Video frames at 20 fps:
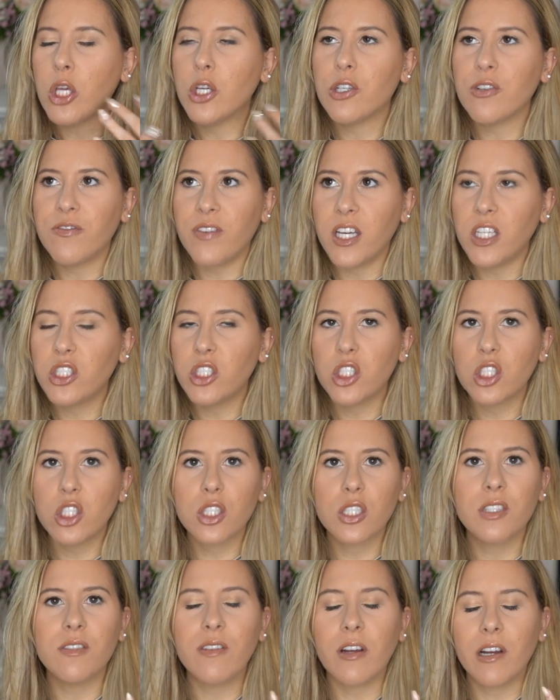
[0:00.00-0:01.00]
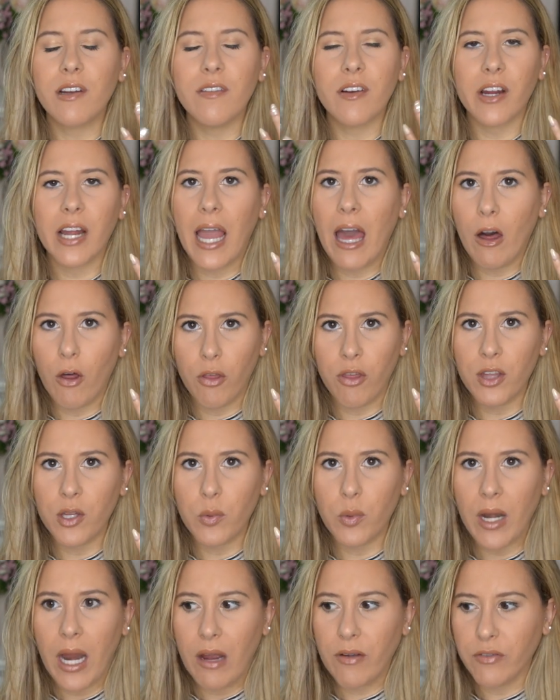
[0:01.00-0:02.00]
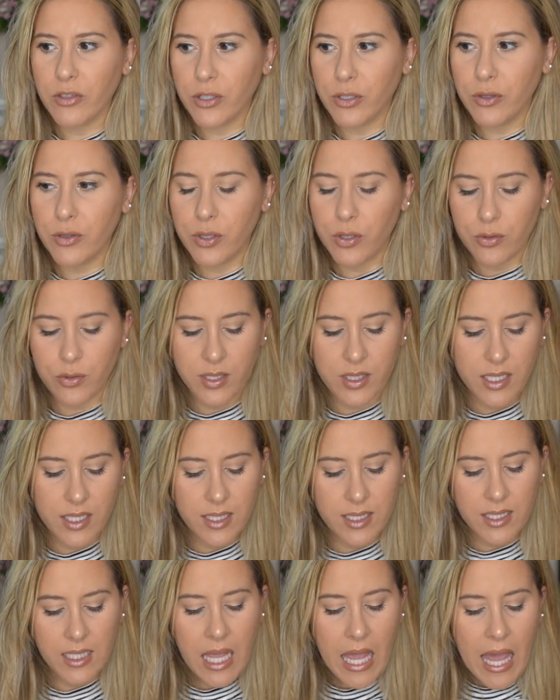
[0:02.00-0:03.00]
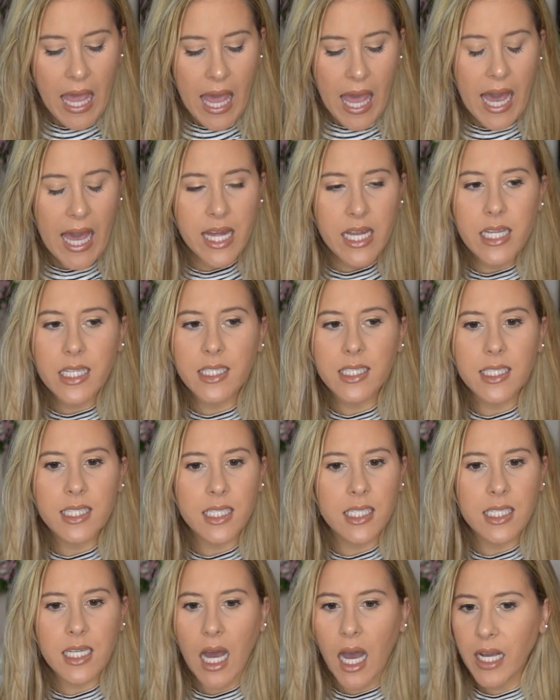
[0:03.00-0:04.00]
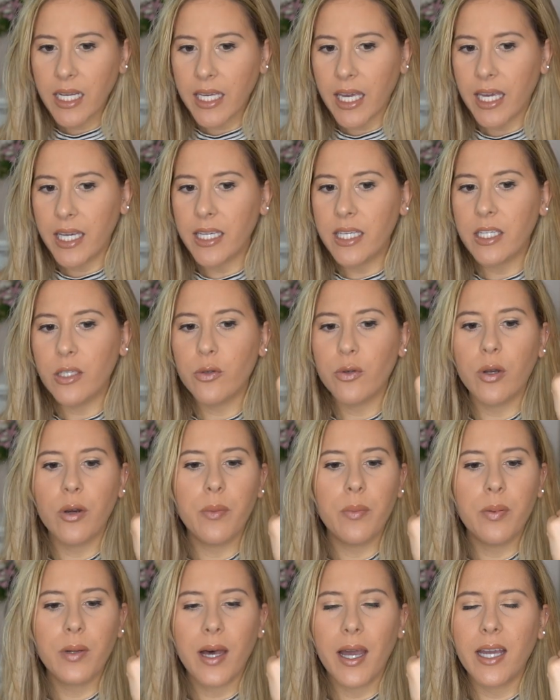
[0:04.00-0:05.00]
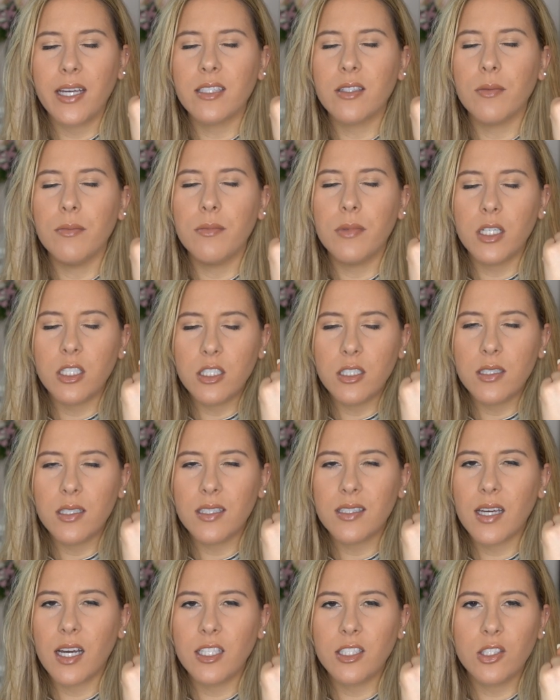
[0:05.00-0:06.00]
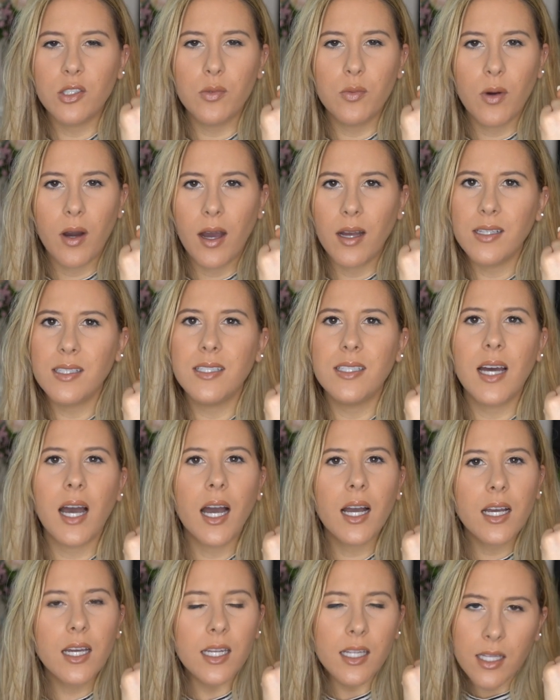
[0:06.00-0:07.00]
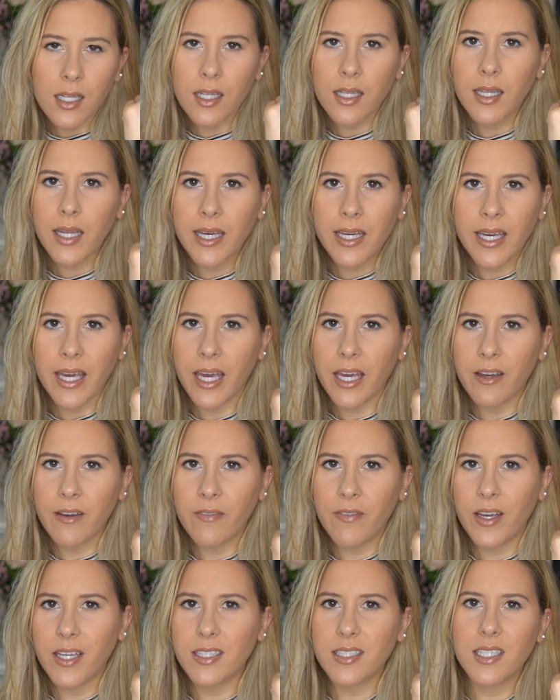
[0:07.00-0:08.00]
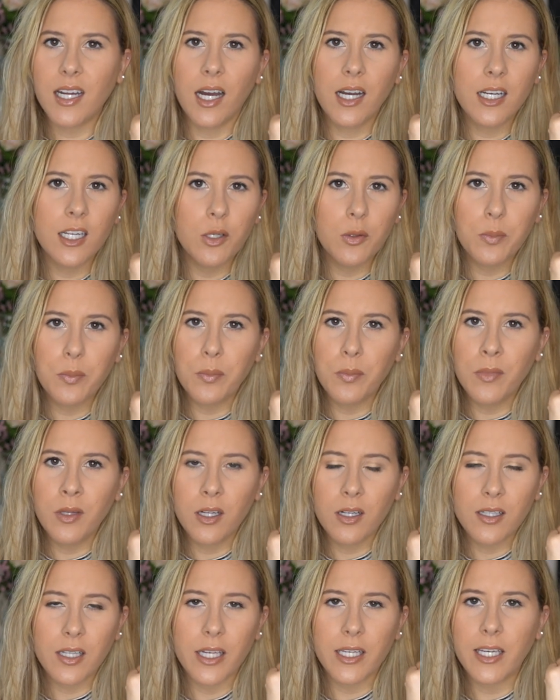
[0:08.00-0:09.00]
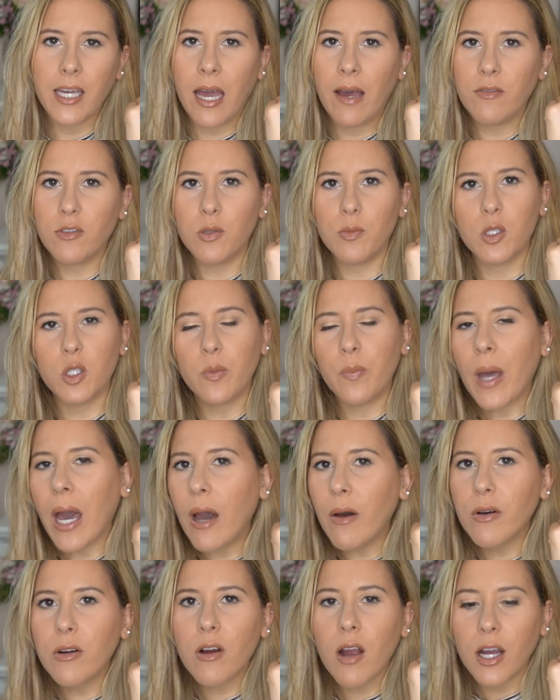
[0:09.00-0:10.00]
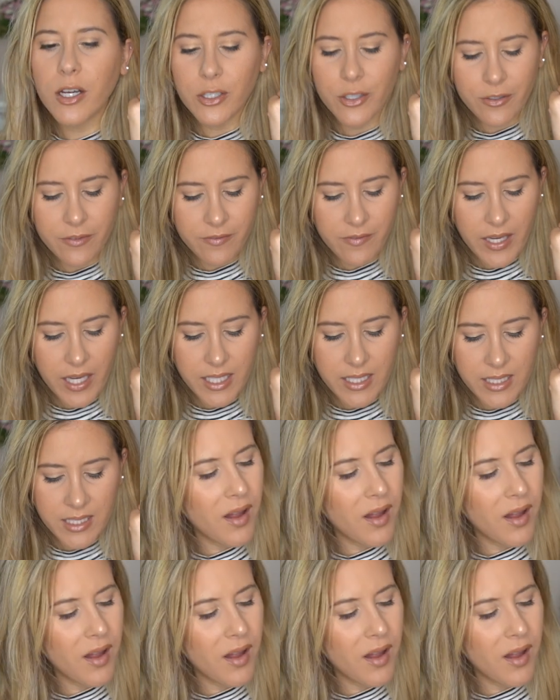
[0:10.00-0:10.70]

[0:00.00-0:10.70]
Your face just looks very, very healthy whenever you use this, and it's not cakey. You can apply as much of this as you want. Not gonna look like cake face, not gonna look like you have too much powder on your face.